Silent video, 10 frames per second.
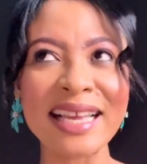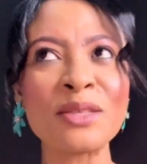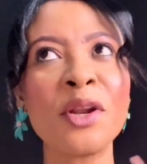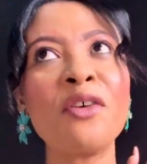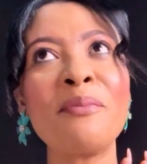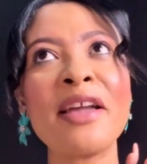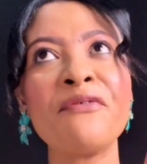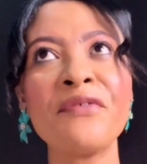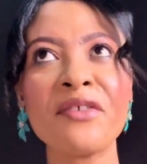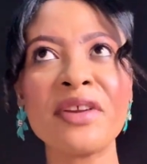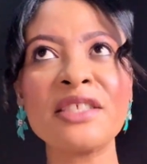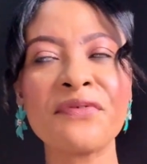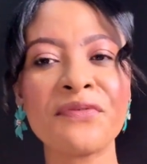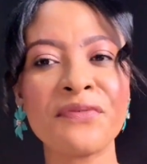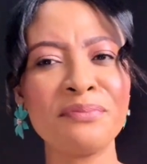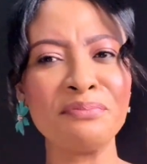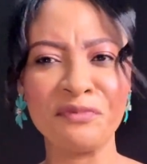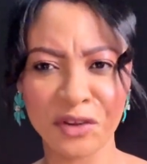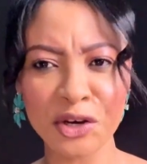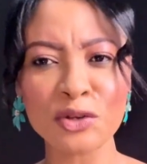It's one of my favorite
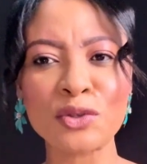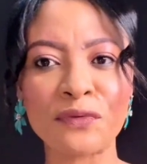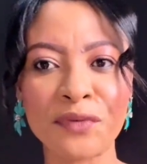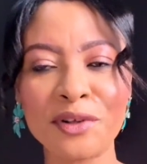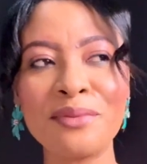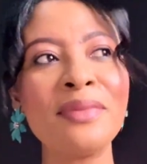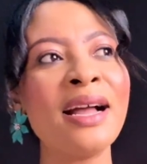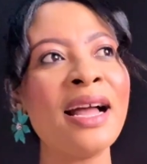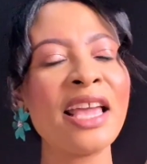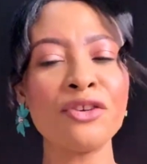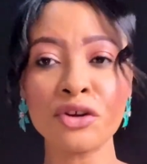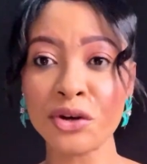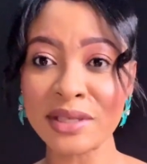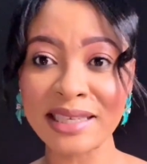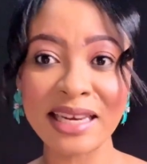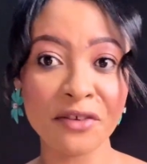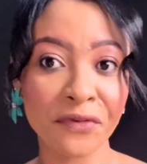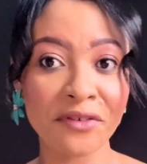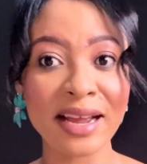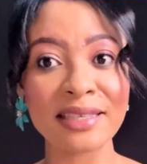videos to film, introducing new
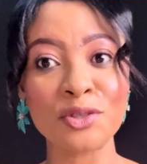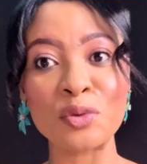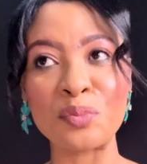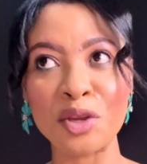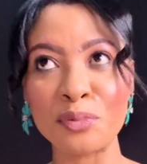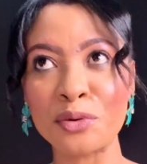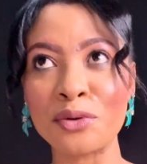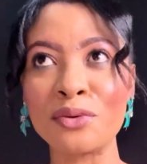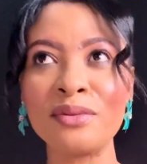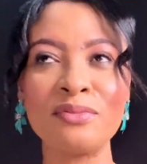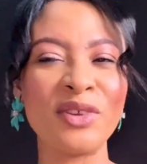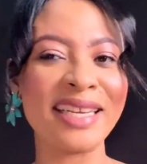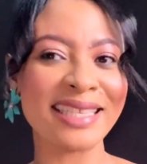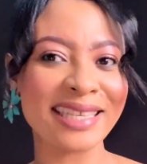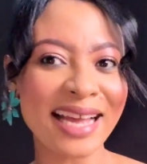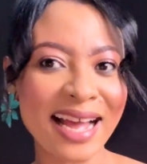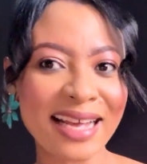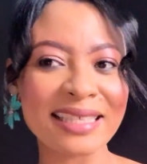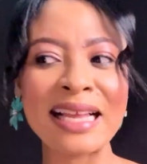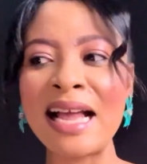fragrances to people, we
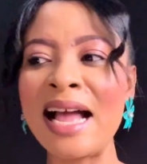discuss.